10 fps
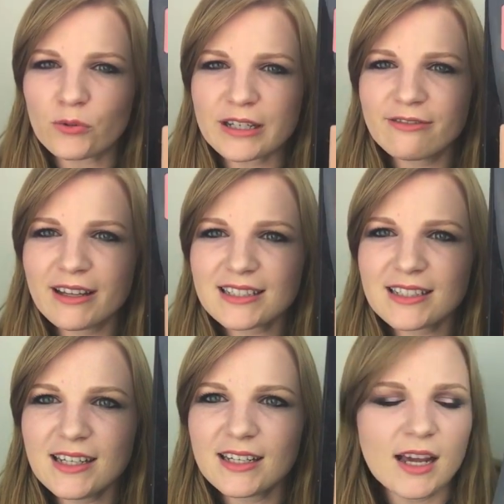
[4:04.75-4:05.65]
reflect
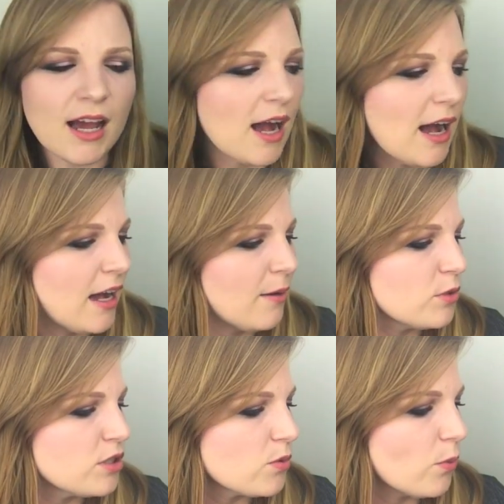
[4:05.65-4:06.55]
in it,
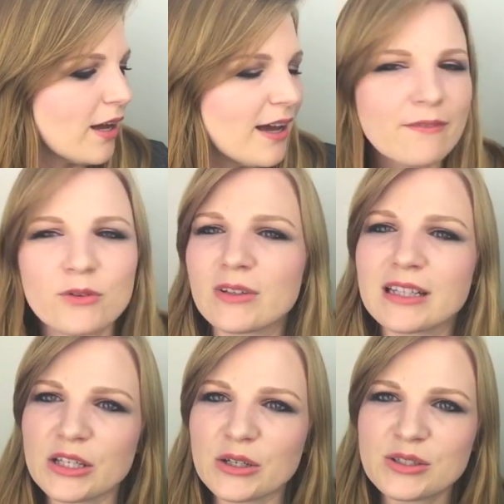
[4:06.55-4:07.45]
which is why I haven't
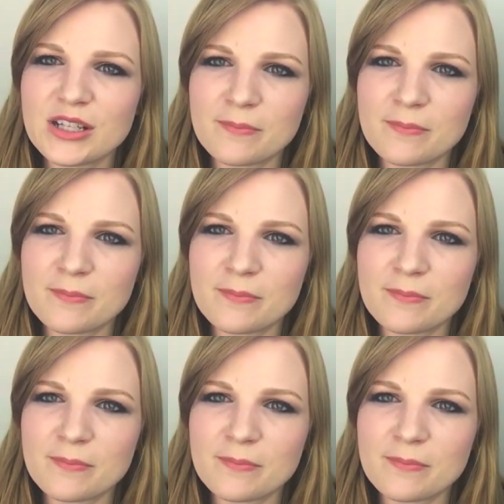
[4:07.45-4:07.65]
really used it.